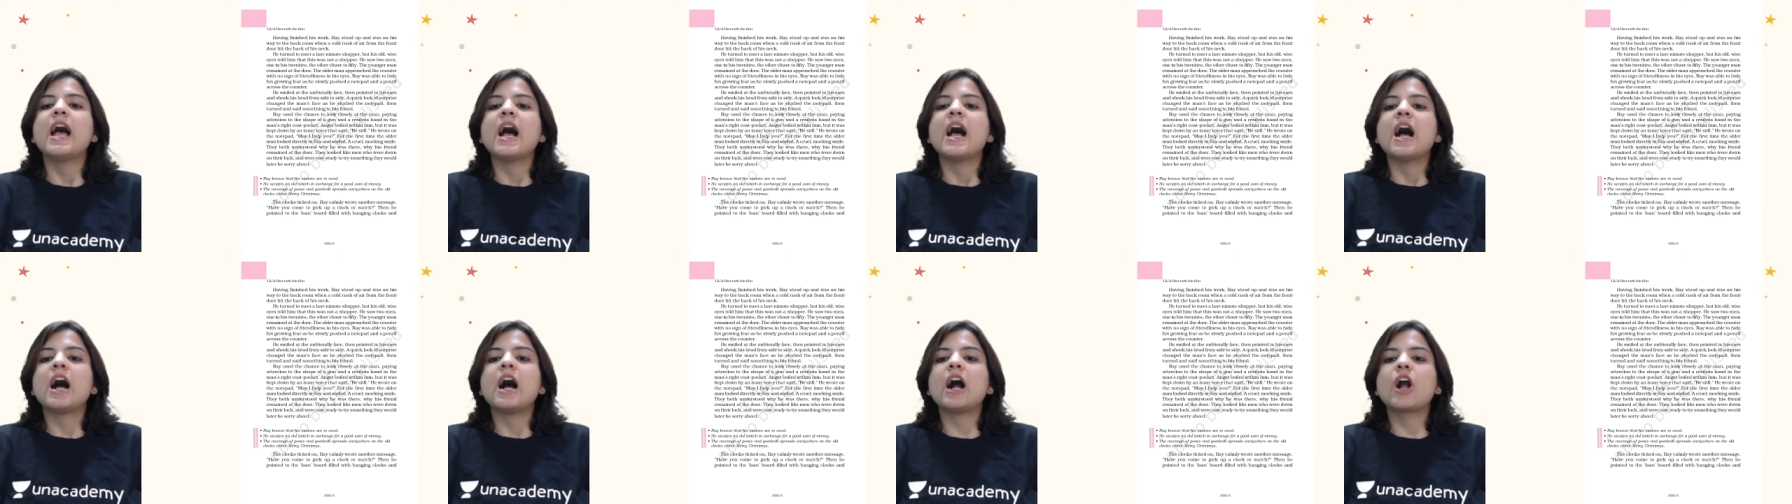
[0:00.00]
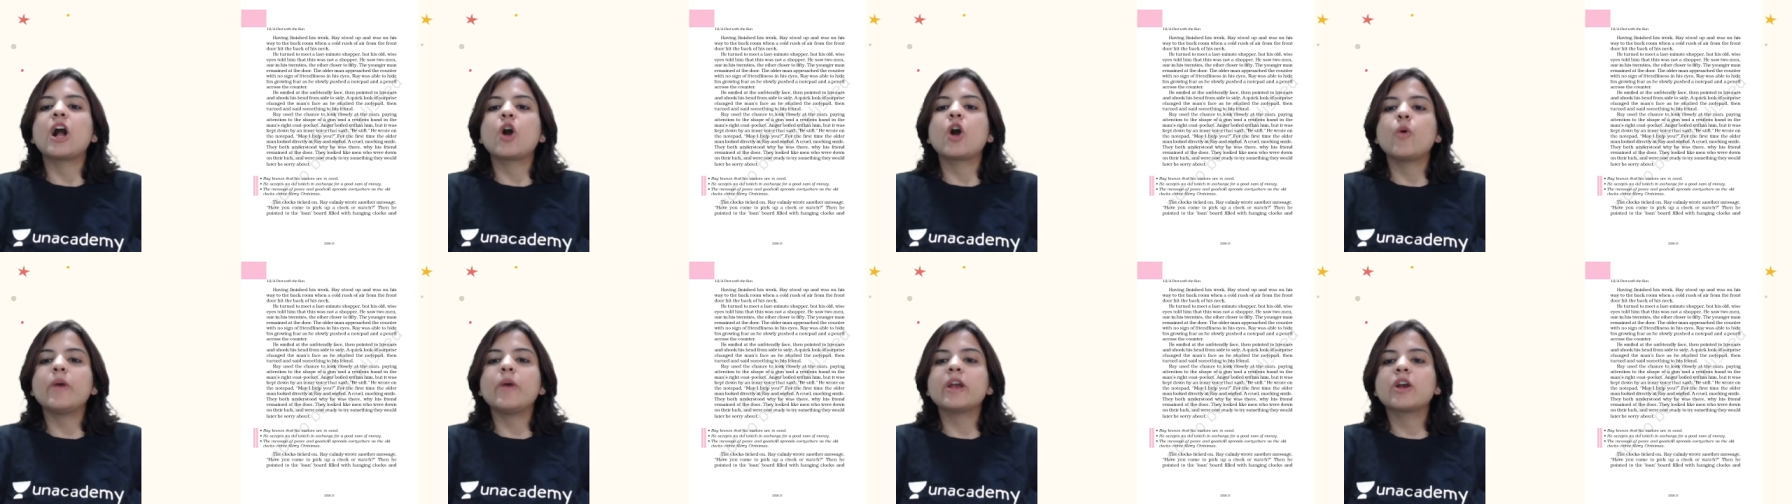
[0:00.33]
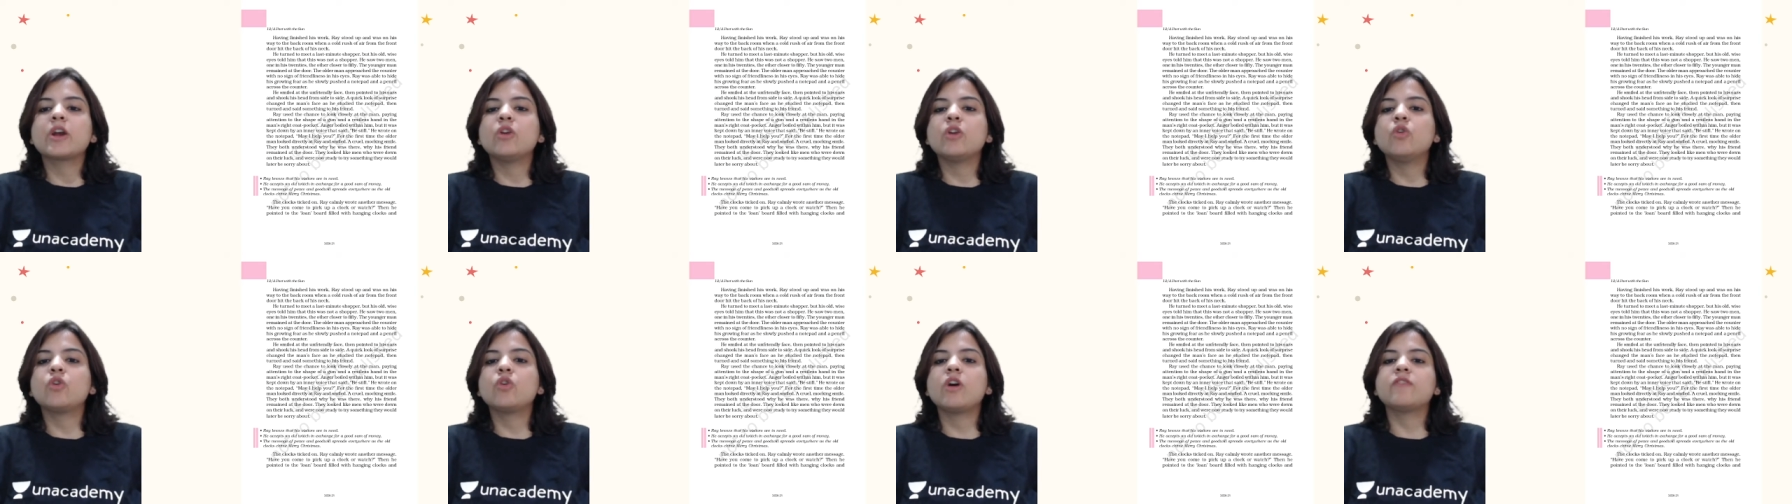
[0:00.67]
A quick
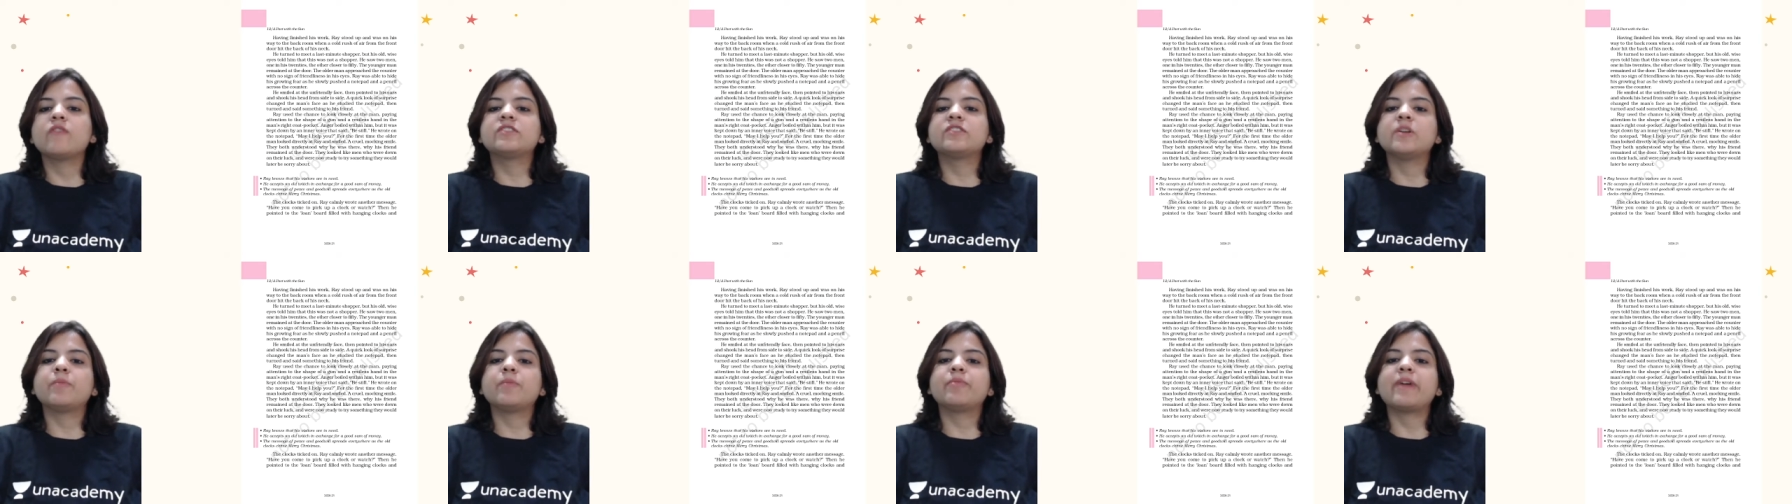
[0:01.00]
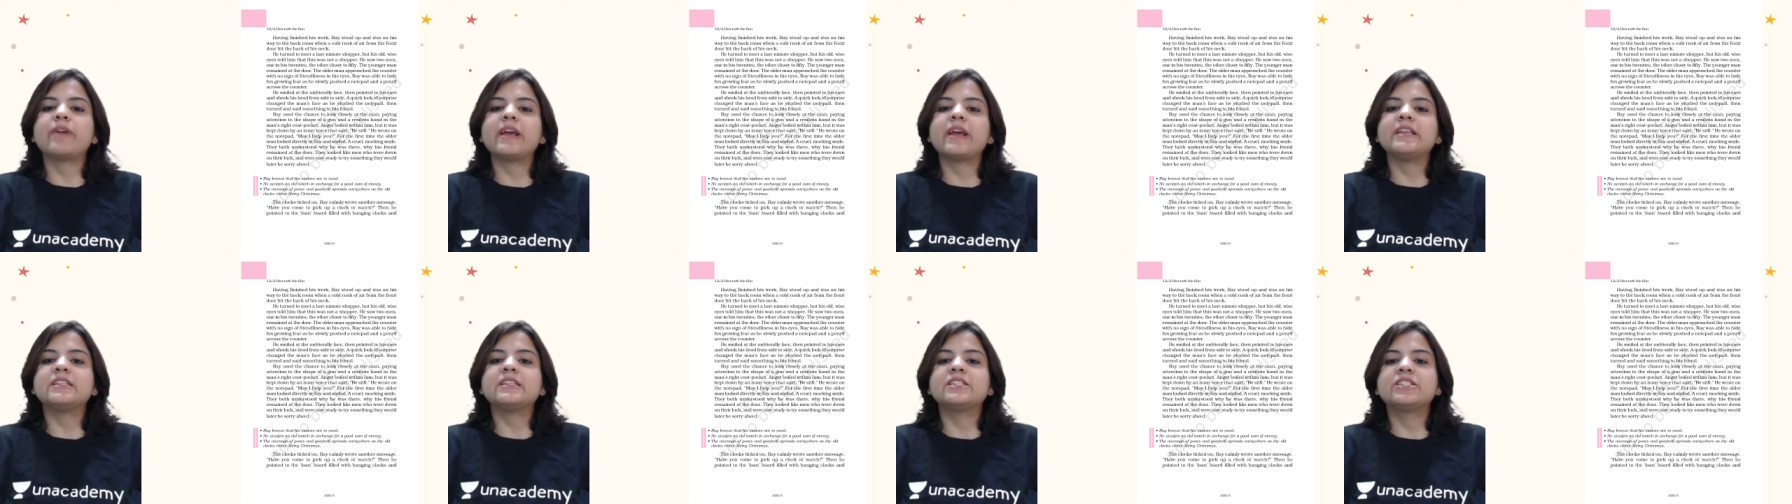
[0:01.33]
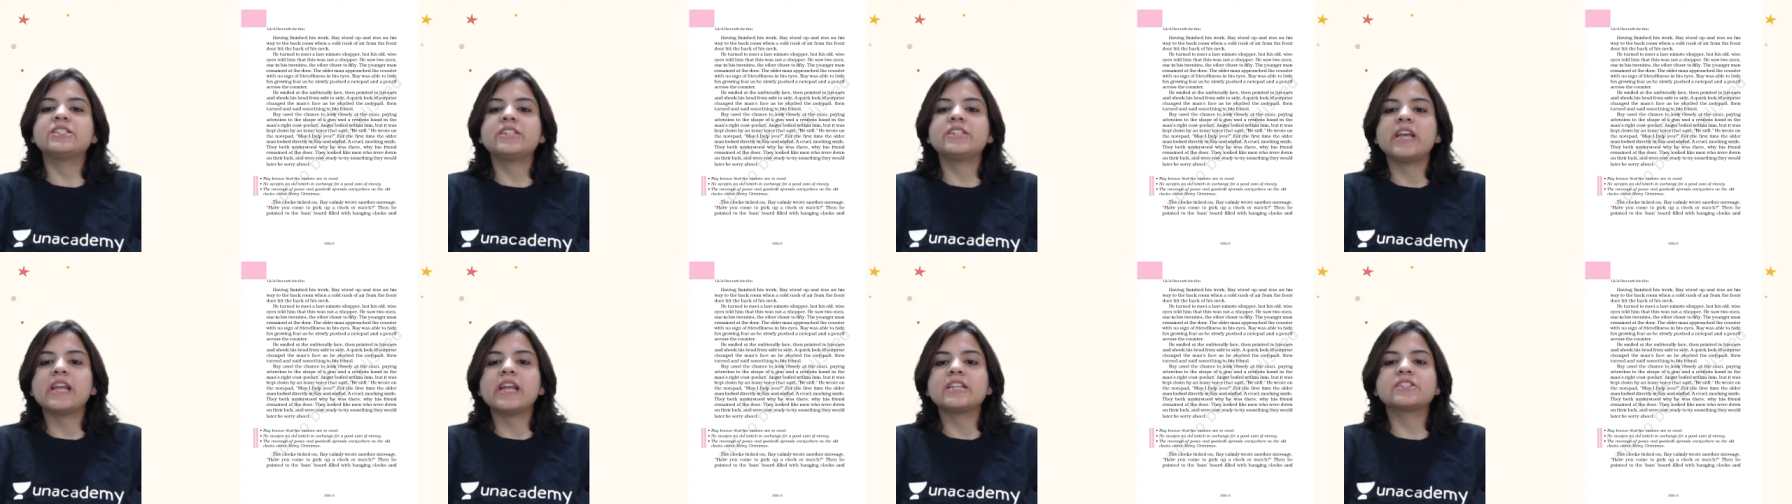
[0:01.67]
look of surprise
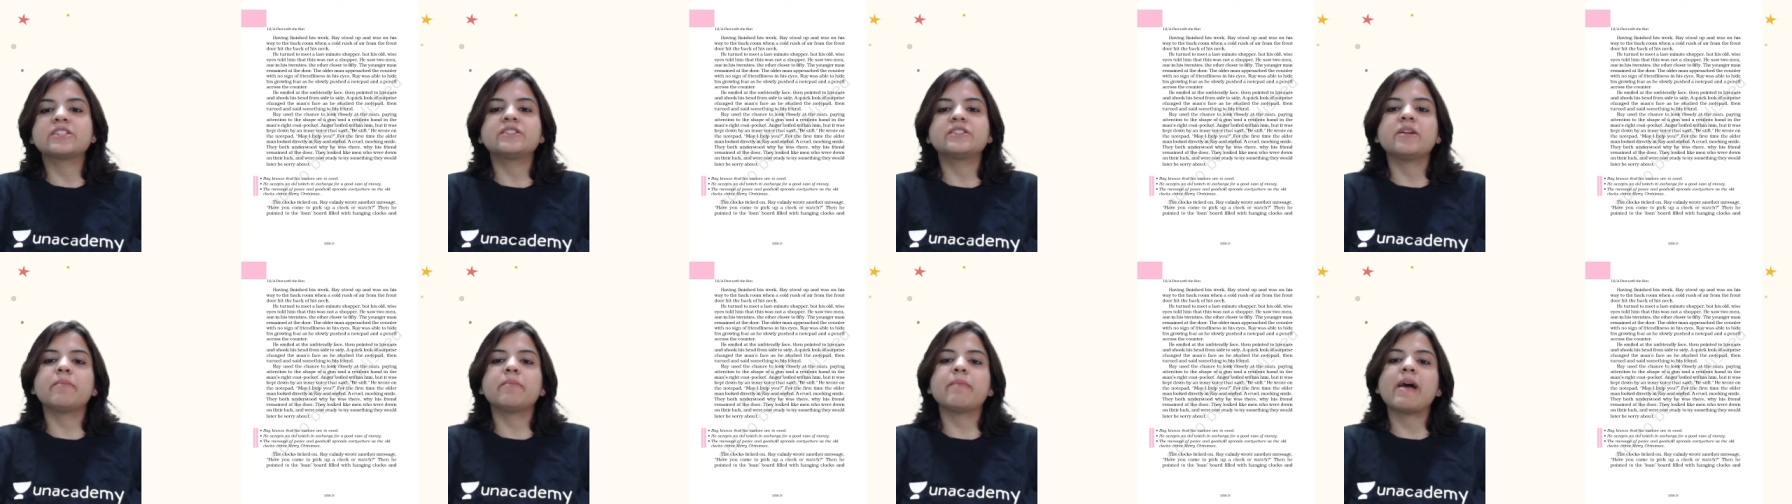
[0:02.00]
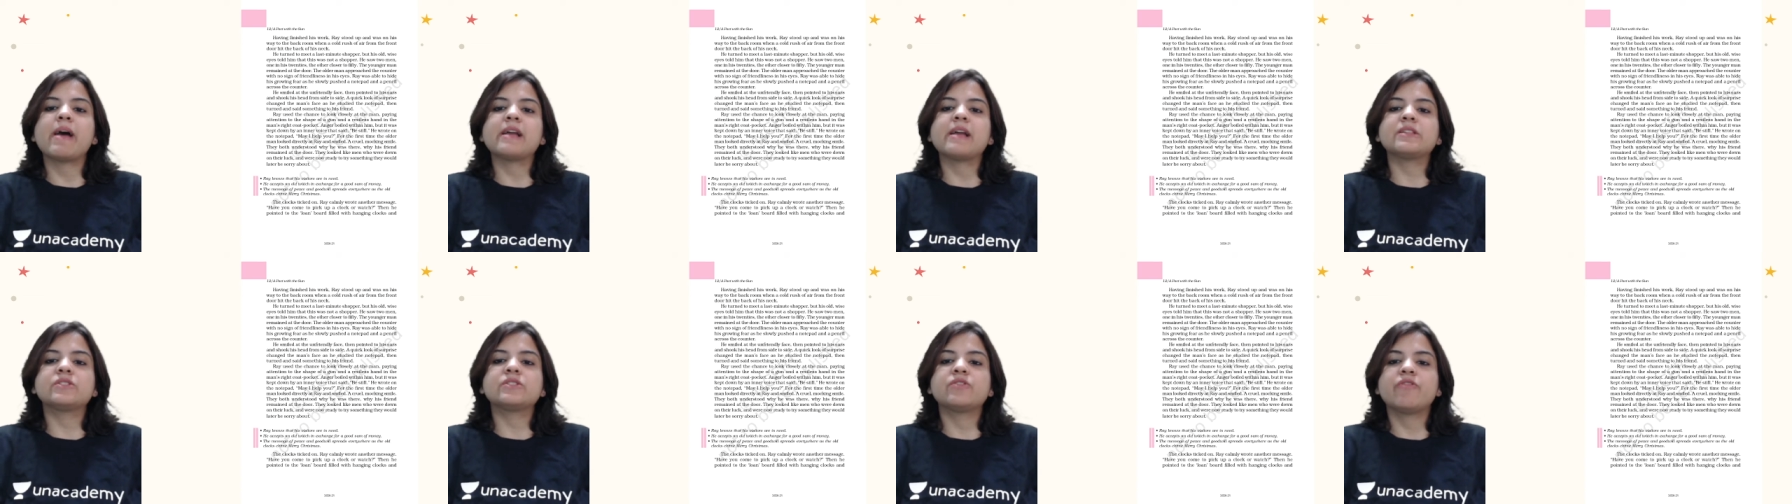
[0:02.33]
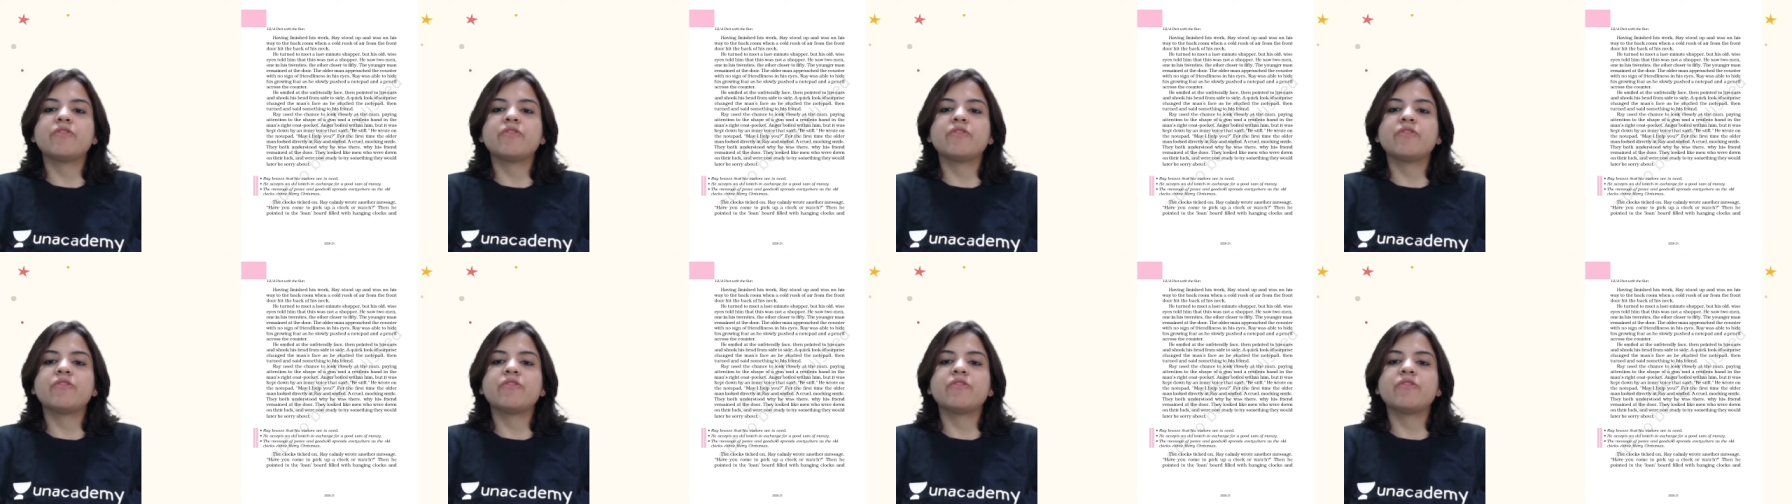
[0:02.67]
changed the man's